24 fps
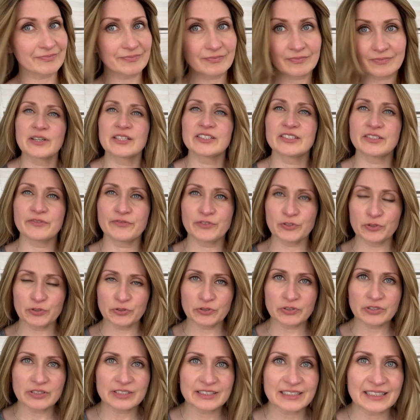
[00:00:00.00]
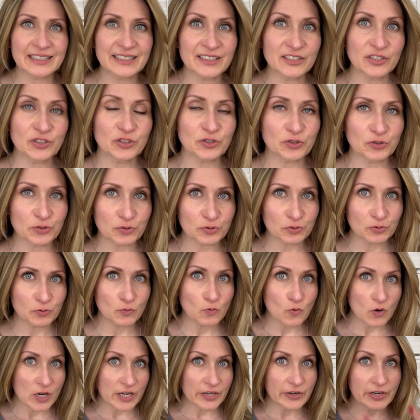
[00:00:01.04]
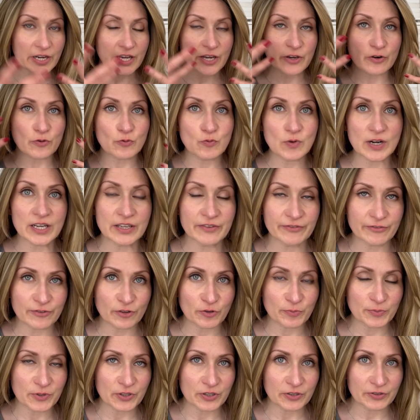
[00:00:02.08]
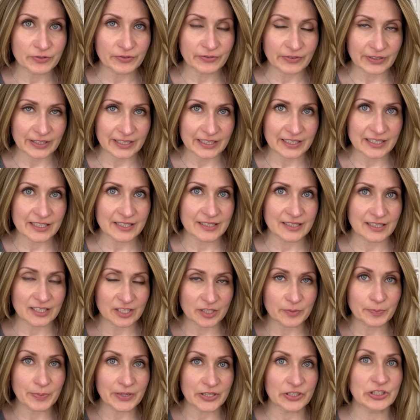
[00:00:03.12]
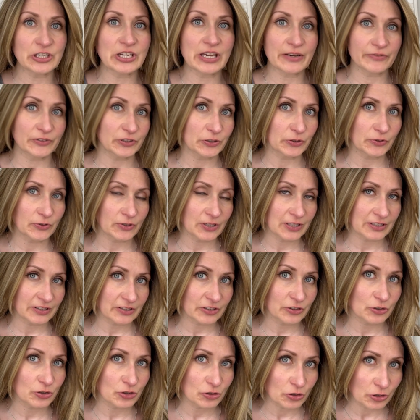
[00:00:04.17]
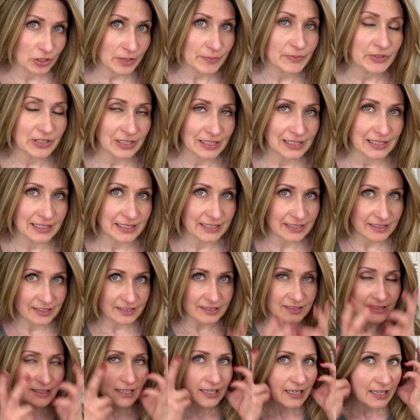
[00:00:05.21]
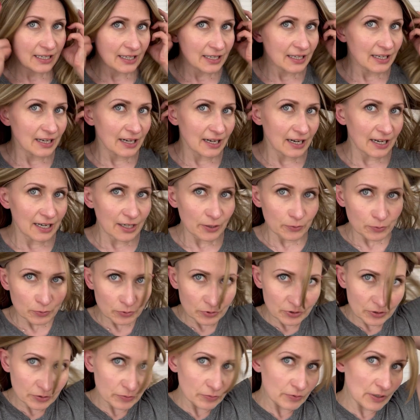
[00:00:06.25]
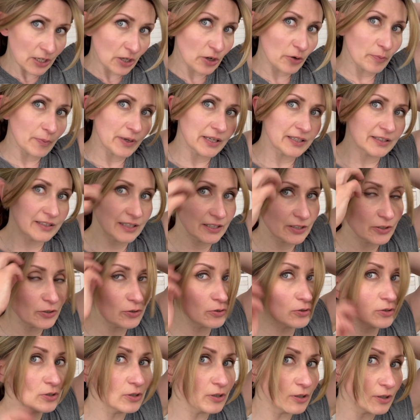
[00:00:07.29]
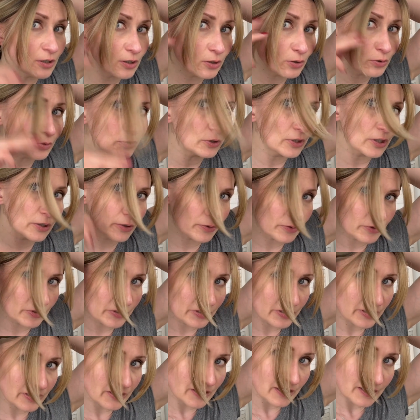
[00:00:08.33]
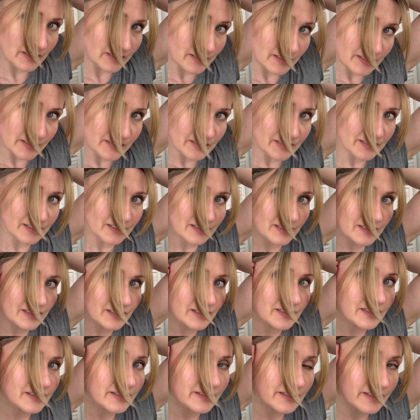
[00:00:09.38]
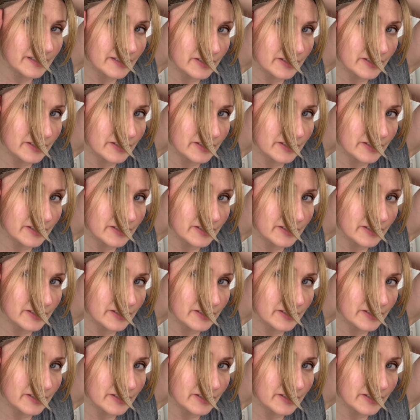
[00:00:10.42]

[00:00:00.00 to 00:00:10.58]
Guys, if you do decide to wear hair away from your face, especially after you trim the lace, I would recommend that you glue those ear